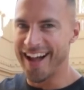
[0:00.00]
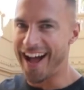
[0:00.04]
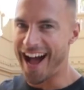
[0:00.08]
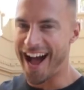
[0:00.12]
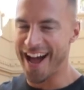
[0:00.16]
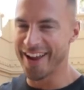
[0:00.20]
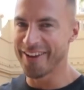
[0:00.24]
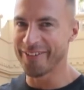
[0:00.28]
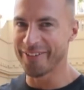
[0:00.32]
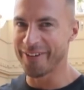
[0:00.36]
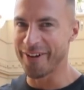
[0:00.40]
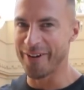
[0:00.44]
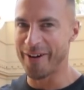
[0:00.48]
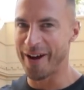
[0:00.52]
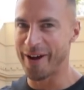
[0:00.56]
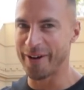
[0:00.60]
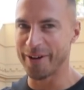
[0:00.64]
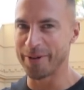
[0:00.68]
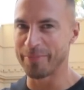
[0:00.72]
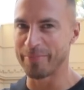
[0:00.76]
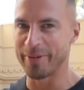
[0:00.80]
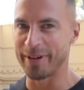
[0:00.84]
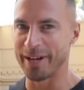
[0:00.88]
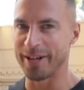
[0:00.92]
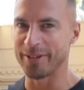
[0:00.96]
I don't know how
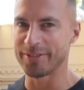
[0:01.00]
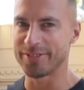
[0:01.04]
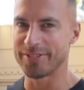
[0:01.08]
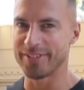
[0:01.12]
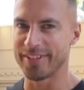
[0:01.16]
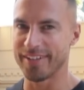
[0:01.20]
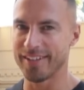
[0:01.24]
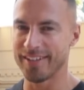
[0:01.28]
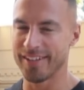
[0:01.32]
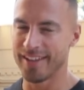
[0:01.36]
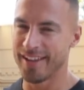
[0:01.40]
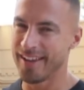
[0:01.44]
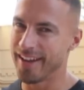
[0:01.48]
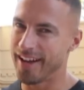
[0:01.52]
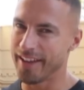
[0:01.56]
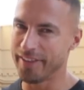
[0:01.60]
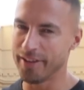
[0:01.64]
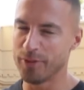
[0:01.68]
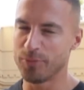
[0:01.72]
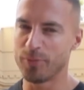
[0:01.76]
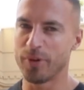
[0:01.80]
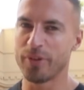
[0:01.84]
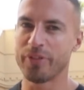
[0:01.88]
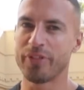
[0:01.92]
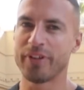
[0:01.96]
you pronounce it. I
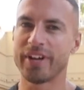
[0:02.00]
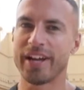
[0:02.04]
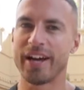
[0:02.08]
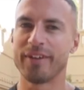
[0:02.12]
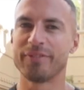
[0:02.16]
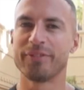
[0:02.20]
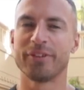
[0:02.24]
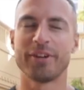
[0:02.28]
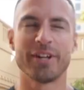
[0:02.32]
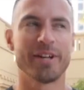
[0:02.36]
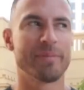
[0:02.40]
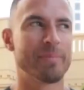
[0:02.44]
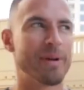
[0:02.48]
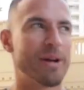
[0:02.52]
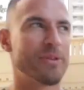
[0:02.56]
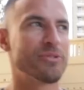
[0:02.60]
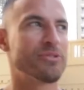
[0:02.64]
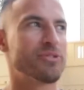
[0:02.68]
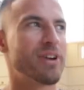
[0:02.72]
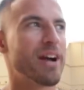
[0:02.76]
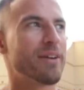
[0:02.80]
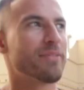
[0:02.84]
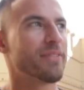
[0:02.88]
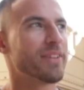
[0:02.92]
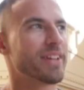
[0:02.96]
think one thing I've learned about
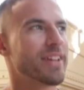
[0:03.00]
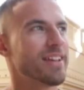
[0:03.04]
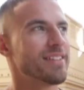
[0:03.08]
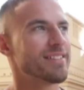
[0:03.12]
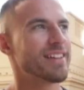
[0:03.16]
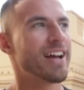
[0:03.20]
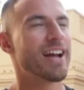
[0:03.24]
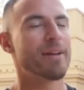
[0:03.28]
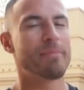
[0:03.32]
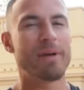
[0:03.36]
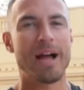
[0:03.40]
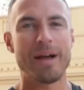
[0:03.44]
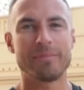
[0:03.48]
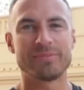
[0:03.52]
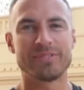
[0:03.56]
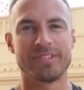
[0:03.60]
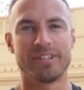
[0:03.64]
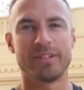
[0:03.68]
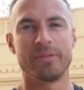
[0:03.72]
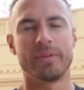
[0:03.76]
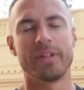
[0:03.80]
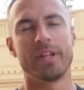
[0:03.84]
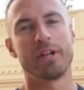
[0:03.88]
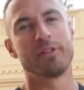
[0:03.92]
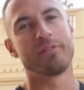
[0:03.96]
traveling is I'm
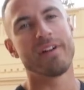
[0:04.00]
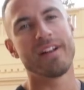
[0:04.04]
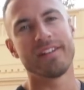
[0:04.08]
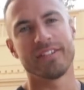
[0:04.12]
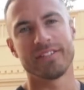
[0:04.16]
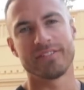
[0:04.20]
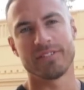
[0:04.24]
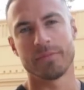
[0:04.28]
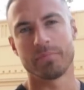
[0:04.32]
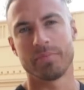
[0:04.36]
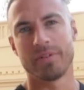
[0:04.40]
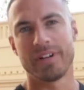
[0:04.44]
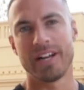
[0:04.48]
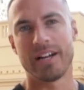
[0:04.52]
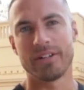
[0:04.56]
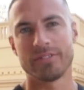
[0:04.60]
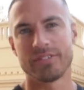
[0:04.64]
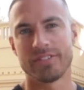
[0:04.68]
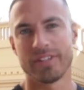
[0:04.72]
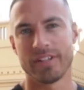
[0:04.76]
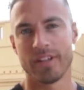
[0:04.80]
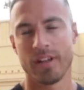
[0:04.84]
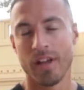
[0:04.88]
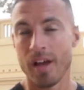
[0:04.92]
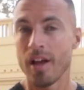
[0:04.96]
absolutely horrendous at
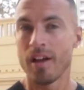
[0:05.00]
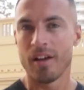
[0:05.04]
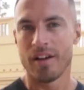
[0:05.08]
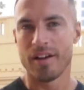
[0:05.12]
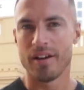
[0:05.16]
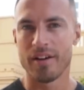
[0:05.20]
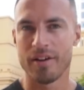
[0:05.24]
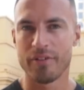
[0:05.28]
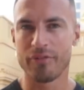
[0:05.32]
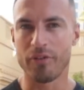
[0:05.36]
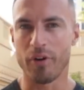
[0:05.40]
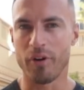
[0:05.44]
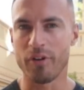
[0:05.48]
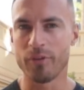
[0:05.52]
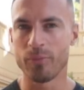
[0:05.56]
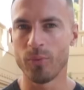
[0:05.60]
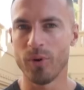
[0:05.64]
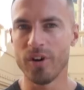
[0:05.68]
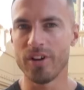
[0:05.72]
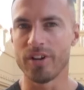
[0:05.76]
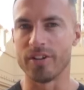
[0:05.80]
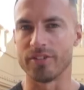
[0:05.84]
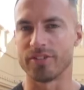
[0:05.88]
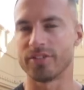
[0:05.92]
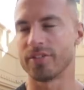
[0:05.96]
pronouncing foreign
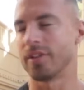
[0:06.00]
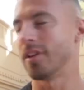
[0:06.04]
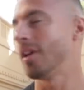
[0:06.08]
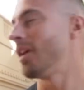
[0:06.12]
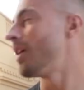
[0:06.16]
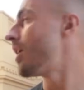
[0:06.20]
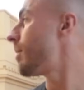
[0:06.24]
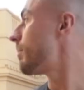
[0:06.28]
words.